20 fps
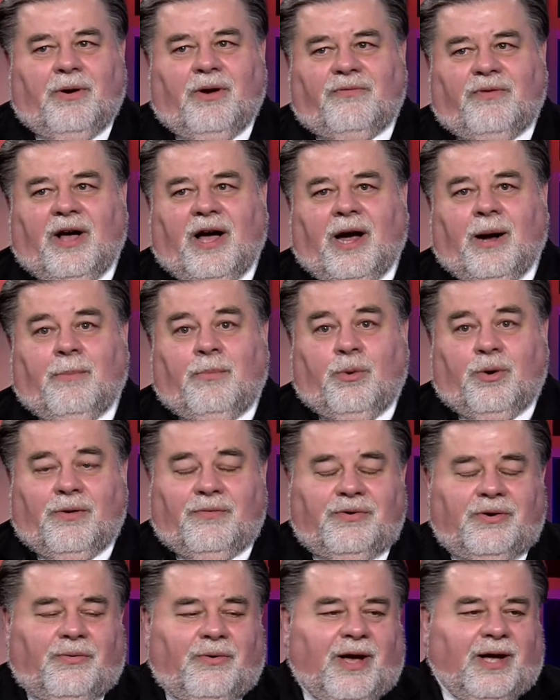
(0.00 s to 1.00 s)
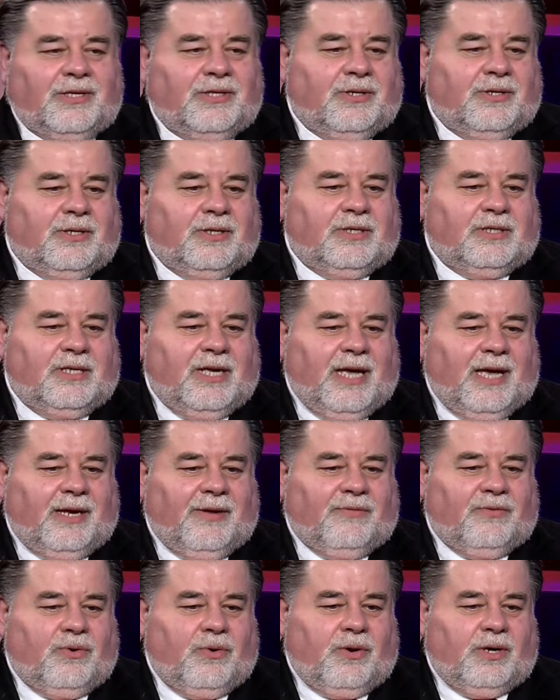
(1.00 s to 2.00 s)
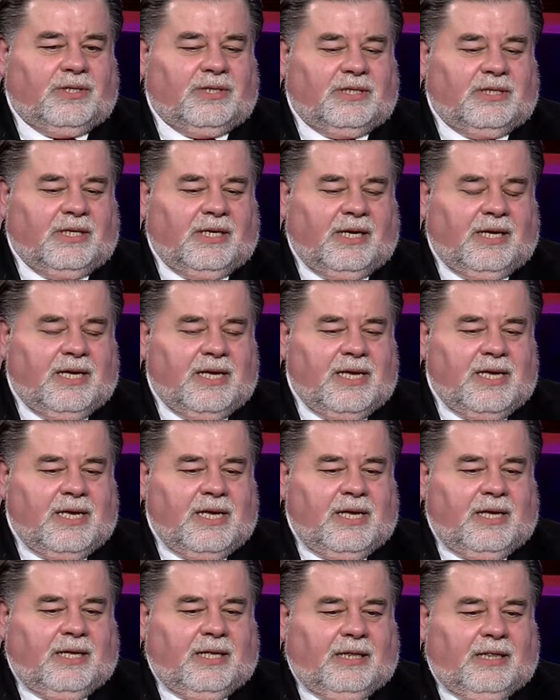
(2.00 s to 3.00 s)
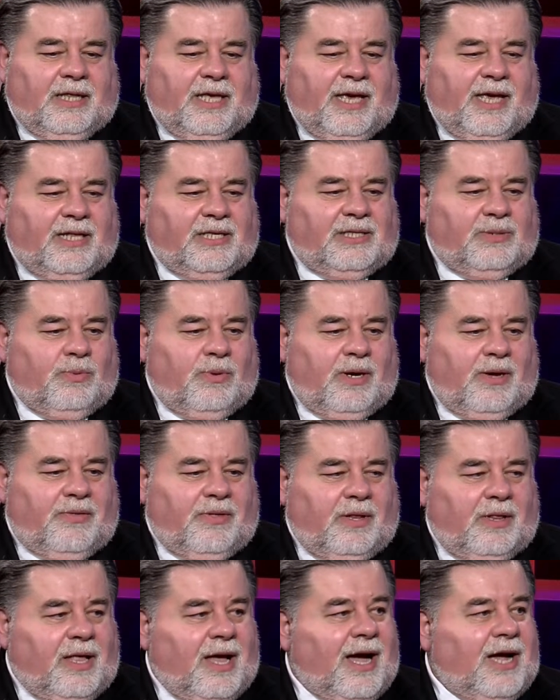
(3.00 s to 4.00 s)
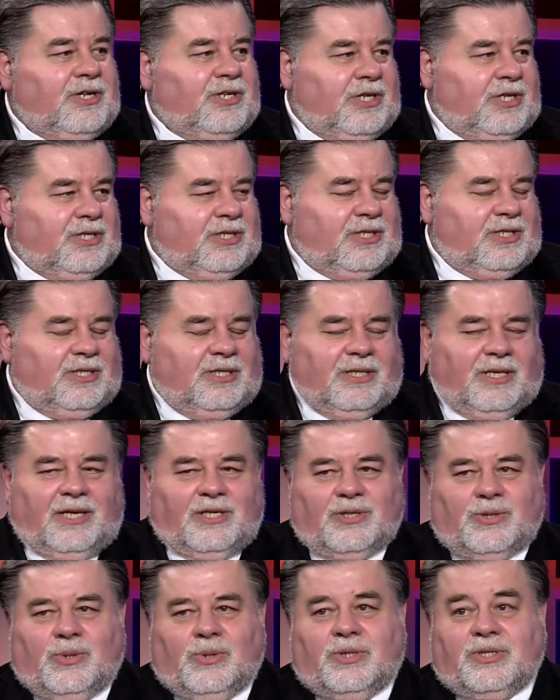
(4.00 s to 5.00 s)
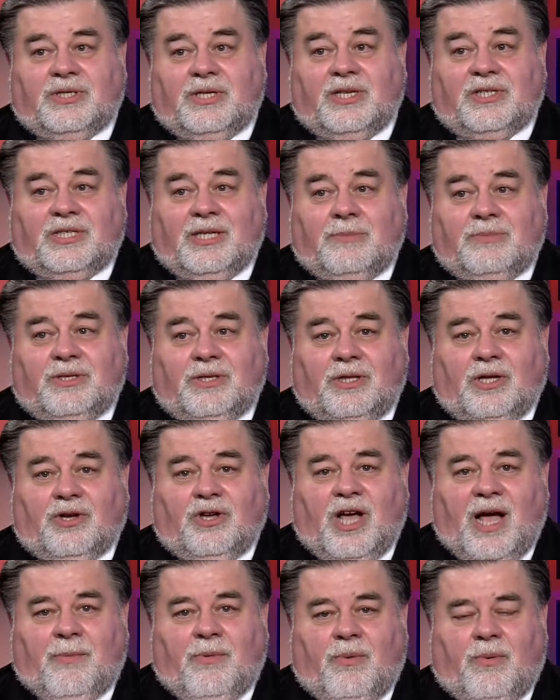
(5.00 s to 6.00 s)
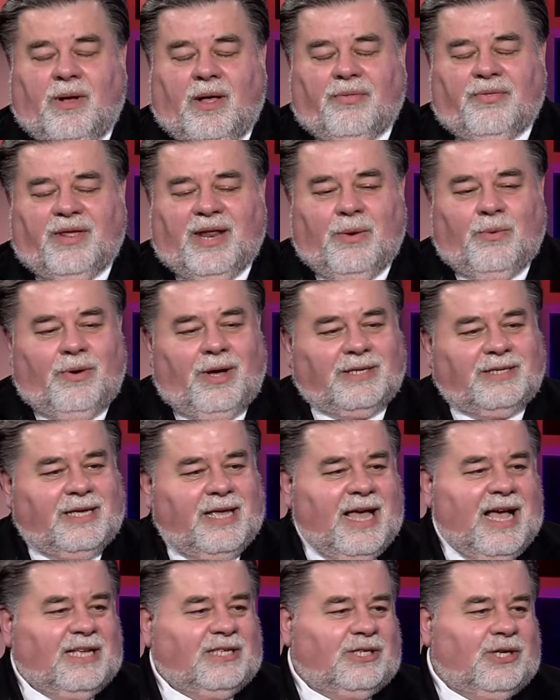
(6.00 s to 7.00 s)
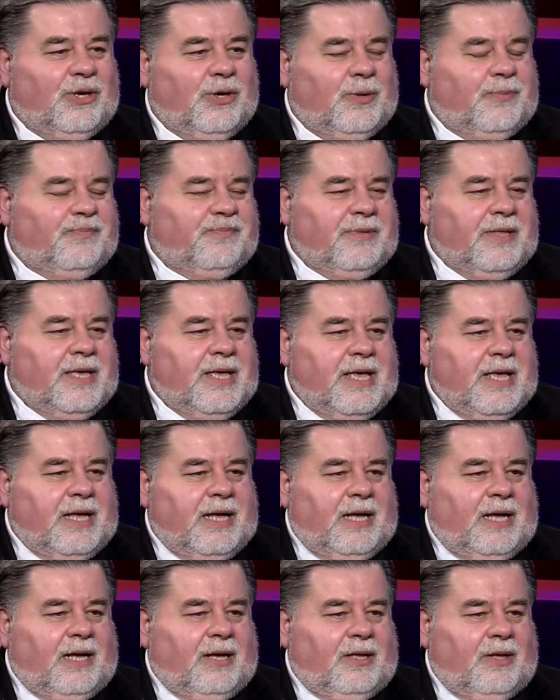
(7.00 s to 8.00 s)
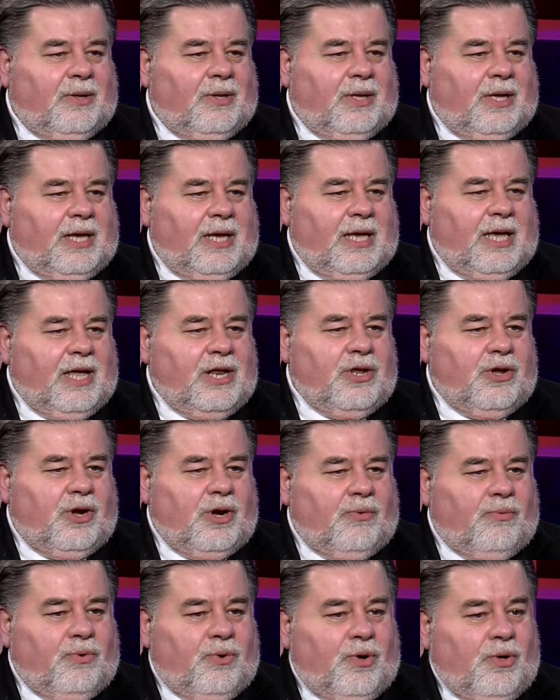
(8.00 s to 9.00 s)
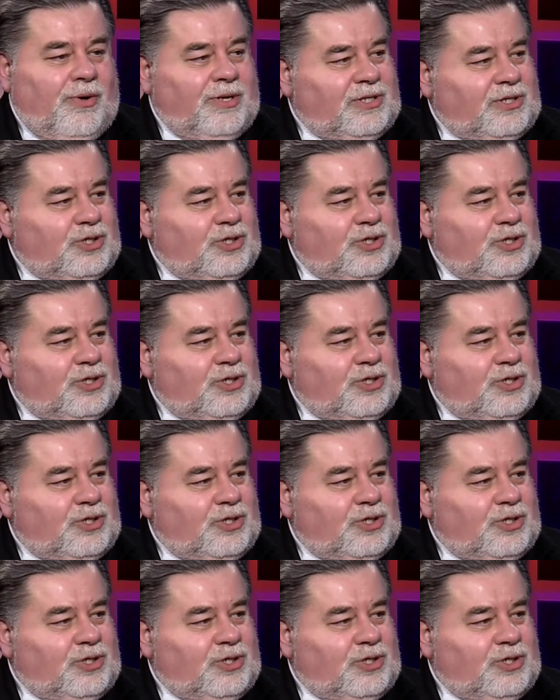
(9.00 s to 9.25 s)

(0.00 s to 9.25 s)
of our Board of Directors and, of course, leads one of the largest school systems in the Commonwealth. And I want to ask you, in your role as a